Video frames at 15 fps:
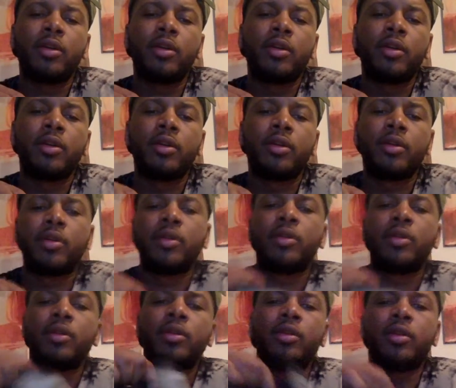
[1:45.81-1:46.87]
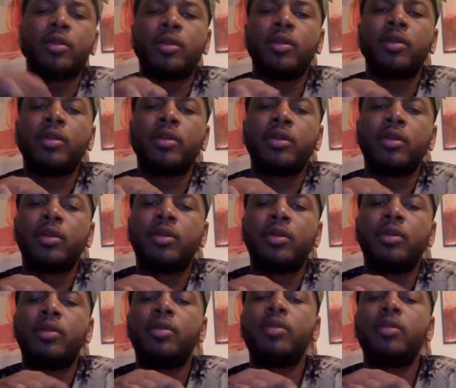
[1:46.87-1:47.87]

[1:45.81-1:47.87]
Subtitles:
(silence)